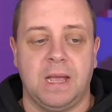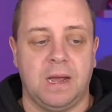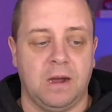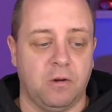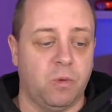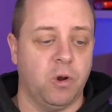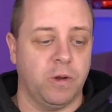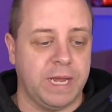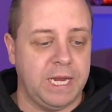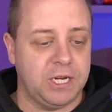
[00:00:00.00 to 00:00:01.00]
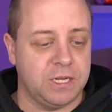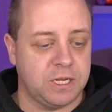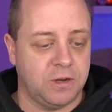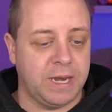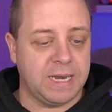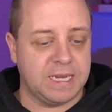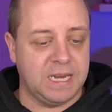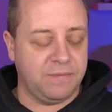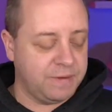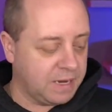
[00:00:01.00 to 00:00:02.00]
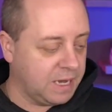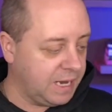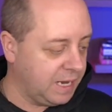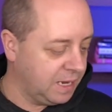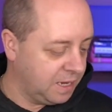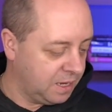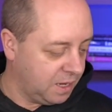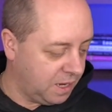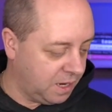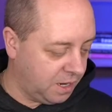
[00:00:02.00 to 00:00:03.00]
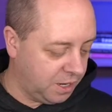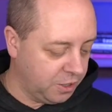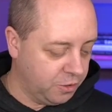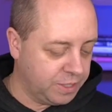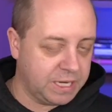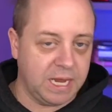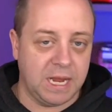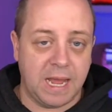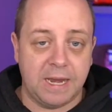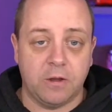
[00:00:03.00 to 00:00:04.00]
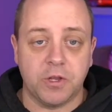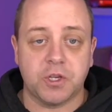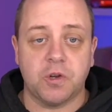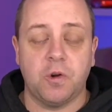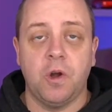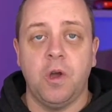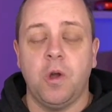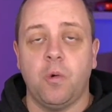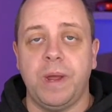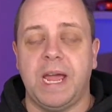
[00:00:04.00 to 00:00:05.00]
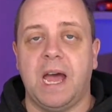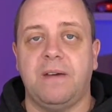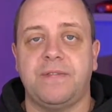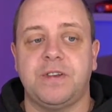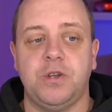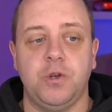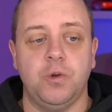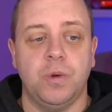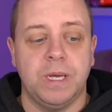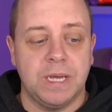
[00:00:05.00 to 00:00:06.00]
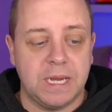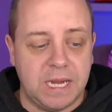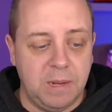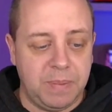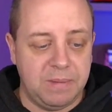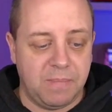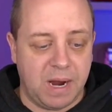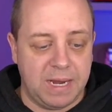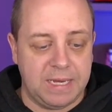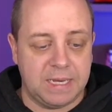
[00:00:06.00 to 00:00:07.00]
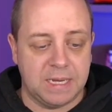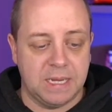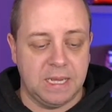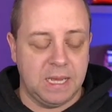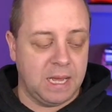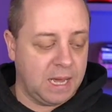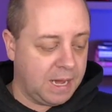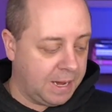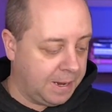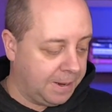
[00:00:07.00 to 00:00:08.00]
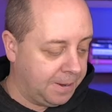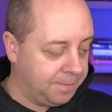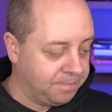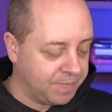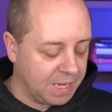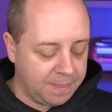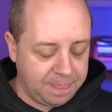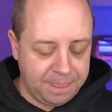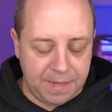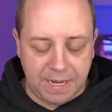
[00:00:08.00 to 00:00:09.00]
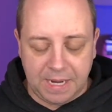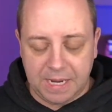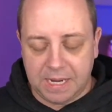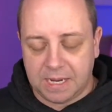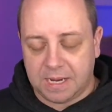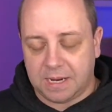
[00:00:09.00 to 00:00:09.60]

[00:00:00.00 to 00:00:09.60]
or more locations. So that is definitely a good thing. And also, we have to keep in mind the